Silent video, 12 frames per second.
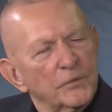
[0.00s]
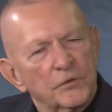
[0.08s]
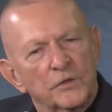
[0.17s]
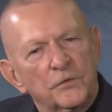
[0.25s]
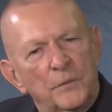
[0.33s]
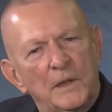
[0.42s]

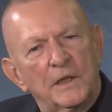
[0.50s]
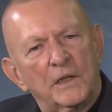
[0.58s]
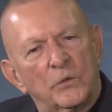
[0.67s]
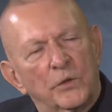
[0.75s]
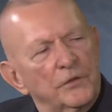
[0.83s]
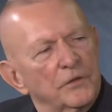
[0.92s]
So it's really a
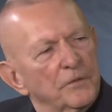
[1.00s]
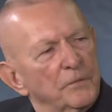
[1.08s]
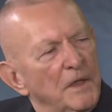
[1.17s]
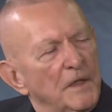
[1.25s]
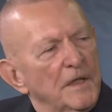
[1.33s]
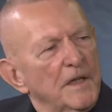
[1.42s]
question of
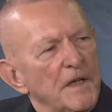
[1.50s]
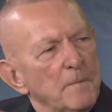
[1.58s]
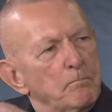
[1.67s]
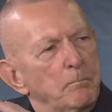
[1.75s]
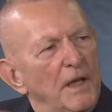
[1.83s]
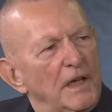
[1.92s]

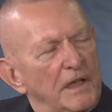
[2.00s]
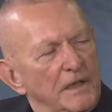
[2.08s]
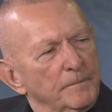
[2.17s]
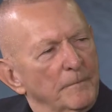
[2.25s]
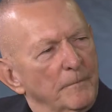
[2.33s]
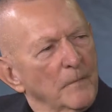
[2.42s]

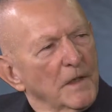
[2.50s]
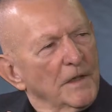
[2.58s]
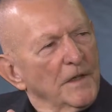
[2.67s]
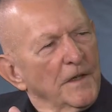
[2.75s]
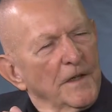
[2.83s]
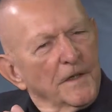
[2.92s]
embedding
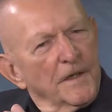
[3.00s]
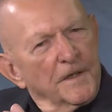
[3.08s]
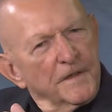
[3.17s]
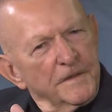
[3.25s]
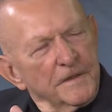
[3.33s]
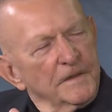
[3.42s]

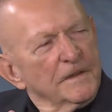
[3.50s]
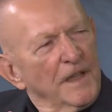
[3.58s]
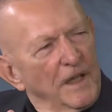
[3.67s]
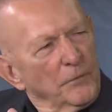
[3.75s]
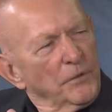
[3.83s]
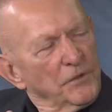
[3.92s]

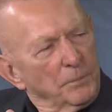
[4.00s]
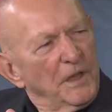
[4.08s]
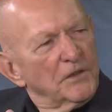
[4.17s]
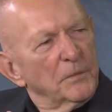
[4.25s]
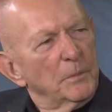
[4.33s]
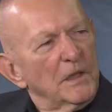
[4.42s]
that
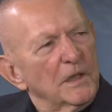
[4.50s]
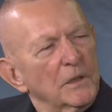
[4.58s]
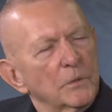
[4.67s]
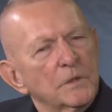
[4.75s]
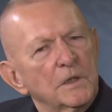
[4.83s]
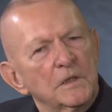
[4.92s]
responsibility
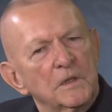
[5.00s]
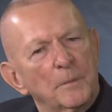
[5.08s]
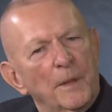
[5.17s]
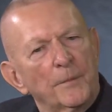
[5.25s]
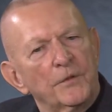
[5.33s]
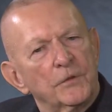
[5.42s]
within the
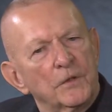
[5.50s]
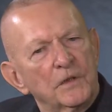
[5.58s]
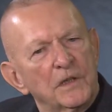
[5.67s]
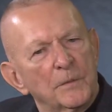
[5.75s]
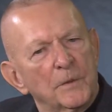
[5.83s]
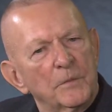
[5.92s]
members of your
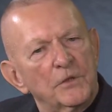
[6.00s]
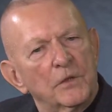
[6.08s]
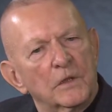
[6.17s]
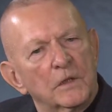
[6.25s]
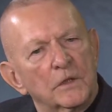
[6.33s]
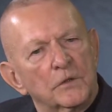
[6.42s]
team. And
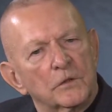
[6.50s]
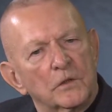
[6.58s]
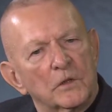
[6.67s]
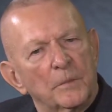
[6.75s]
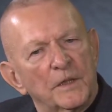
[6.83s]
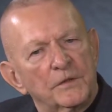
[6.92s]
mission
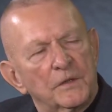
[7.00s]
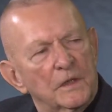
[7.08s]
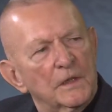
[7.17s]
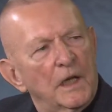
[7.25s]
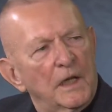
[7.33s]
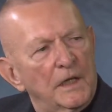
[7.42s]
control,
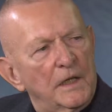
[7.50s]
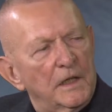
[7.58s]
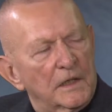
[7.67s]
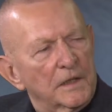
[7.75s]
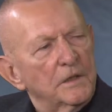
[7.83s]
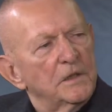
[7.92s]
basically, I
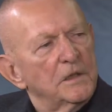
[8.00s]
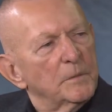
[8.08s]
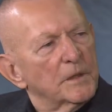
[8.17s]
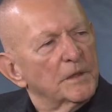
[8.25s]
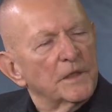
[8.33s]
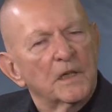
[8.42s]
had a team
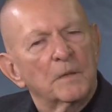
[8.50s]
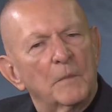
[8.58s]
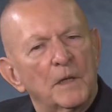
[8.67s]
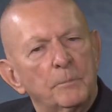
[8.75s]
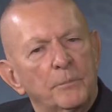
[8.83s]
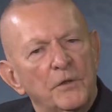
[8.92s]
in there, and
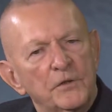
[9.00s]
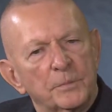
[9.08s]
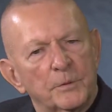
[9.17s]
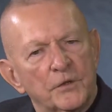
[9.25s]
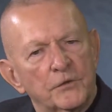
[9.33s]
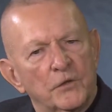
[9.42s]
my
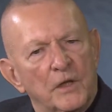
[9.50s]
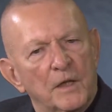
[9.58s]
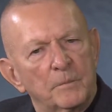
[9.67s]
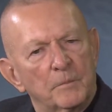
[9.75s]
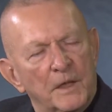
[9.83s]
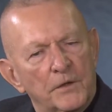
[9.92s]
principal
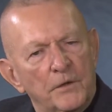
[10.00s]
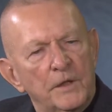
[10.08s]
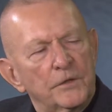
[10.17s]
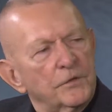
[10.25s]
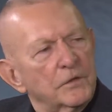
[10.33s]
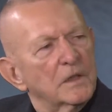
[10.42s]
job, my
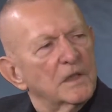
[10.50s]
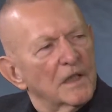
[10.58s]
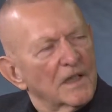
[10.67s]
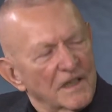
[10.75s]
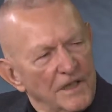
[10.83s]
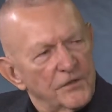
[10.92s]
greatest
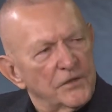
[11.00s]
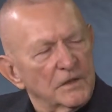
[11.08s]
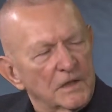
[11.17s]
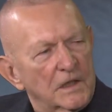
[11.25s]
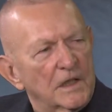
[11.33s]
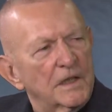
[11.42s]

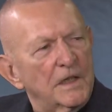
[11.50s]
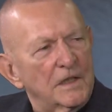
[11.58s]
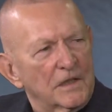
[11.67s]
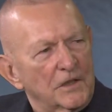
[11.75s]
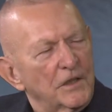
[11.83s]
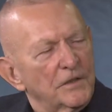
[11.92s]
lesson that I
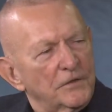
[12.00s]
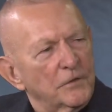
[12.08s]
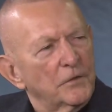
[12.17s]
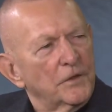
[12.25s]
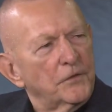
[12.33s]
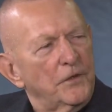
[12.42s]
had learned
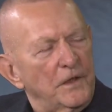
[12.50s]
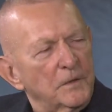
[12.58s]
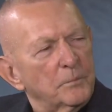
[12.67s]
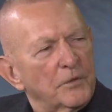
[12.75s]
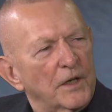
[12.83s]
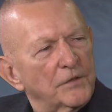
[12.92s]
through the
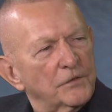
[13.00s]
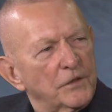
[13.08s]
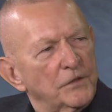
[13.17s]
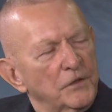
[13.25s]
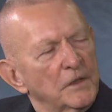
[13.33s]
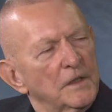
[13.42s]
training
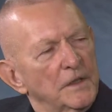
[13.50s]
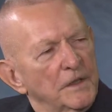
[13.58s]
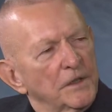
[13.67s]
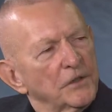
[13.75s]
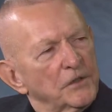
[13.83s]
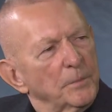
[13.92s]
process
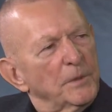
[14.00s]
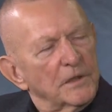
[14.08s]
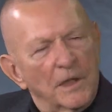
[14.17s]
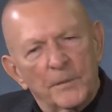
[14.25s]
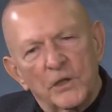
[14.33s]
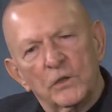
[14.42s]
is to
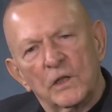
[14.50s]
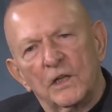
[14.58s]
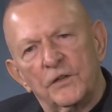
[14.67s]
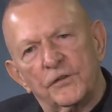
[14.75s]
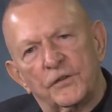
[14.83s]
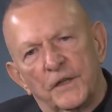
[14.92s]
become a good
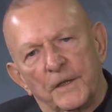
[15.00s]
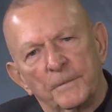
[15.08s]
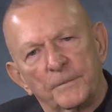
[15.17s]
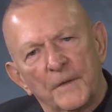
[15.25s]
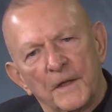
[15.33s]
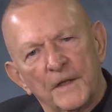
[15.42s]
listener.
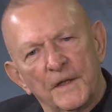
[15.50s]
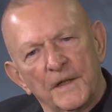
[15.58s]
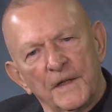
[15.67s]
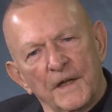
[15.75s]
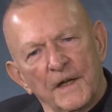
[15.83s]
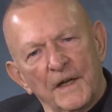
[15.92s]

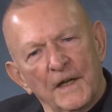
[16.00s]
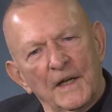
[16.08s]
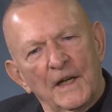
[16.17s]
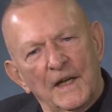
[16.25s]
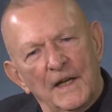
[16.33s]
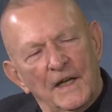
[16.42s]

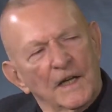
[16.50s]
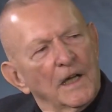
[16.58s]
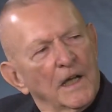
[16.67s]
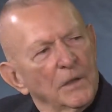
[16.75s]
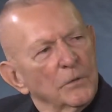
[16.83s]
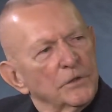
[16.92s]
Uh,
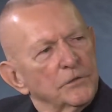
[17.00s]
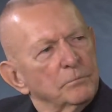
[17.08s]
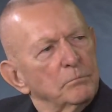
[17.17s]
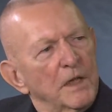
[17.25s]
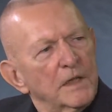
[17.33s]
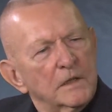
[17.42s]
I would
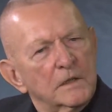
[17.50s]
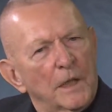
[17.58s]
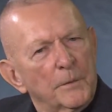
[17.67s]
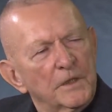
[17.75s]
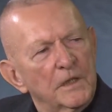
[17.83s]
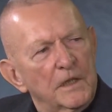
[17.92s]
make,
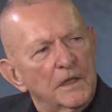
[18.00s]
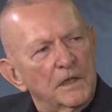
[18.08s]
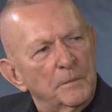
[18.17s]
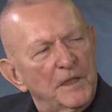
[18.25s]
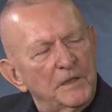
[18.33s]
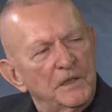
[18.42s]
I would get
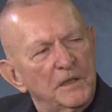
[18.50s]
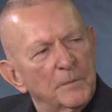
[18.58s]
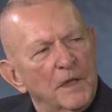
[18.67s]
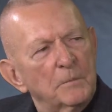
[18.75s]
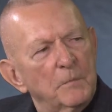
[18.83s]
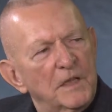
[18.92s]
ahead of my team.
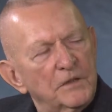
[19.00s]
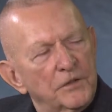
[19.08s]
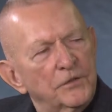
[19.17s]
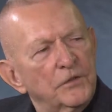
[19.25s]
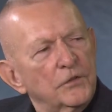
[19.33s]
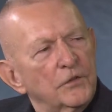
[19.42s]
I'd make
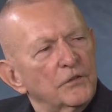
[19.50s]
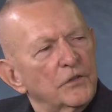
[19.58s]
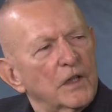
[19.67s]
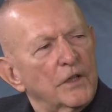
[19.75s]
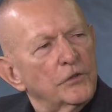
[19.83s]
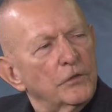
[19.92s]
decisions
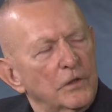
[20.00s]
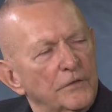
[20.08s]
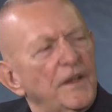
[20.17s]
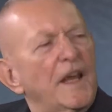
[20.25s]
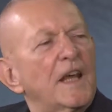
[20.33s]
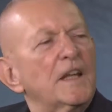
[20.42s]
that I should
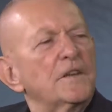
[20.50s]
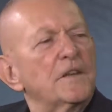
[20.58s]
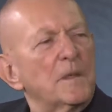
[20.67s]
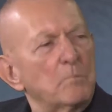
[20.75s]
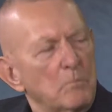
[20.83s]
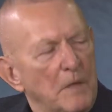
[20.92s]
have had
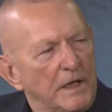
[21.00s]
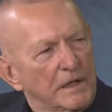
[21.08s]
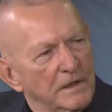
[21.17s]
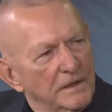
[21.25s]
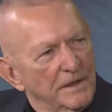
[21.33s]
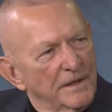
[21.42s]
them
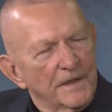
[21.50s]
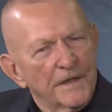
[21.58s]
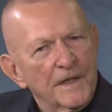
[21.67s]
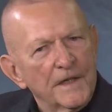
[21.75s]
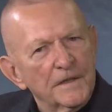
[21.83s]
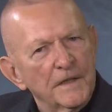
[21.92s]
make,
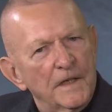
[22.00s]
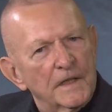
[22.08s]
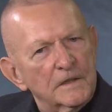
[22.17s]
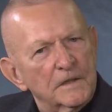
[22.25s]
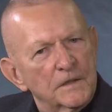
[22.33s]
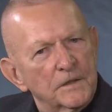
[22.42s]
and
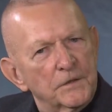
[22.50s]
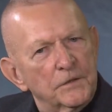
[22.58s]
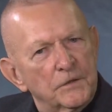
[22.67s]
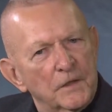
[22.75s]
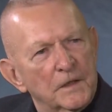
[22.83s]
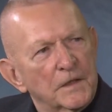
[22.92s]
that
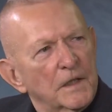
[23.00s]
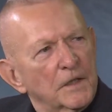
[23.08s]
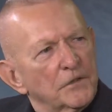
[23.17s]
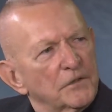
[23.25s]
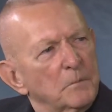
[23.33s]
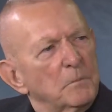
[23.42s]
is uh, that
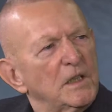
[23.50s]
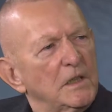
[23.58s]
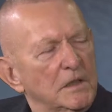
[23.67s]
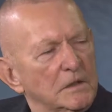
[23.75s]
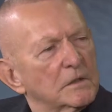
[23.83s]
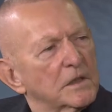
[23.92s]
is
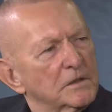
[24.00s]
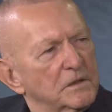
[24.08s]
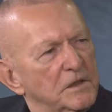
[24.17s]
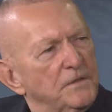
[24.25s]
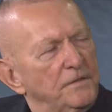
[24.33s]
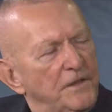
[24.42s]
demeaning. It
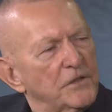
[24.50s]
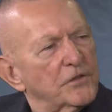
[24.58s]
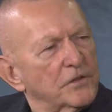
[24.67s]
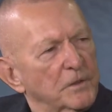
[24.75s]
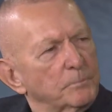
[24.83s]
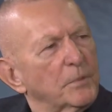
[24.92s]

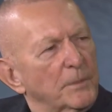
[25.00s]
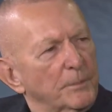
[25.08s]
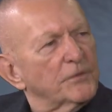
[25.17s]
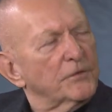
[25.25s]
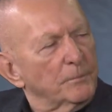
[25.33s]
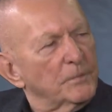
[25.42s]
defeats the
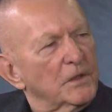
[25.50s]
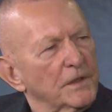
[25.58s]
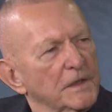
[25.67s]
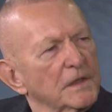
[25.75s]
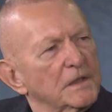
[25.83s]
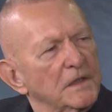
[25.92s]
purpose of
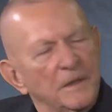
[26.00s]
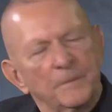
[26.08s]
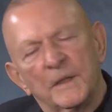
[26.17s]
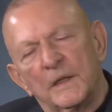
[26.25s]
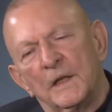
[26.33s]
building a team.